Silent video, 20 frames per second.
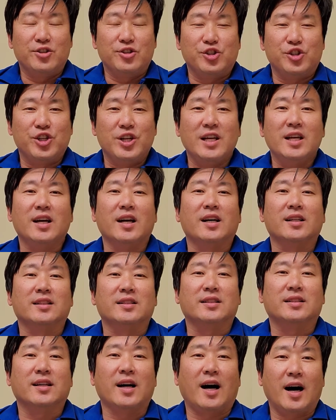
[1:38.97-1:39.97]
she
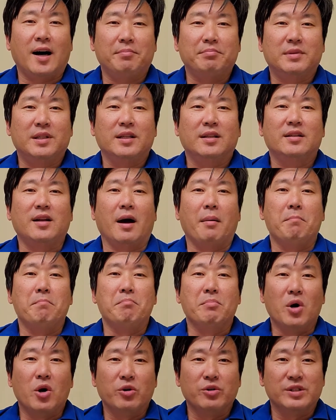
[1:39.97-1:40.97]
adopted
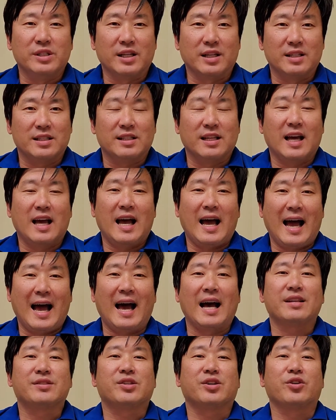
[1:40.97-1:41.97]
Moses
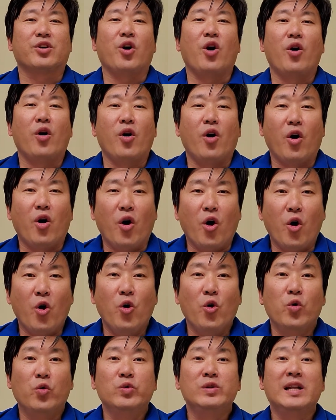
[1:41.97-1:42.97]
as her
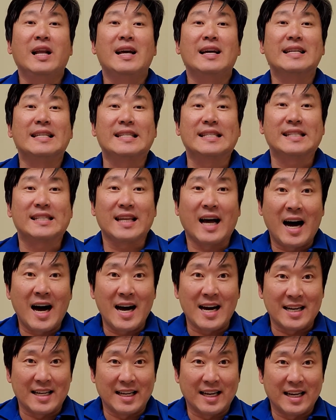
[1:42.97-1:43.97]
own
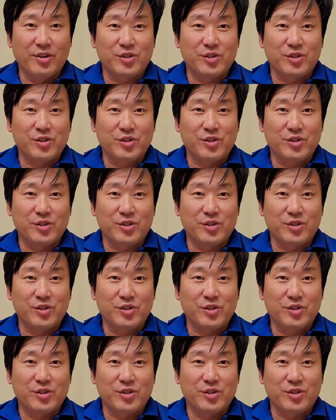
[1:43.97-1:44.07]
son.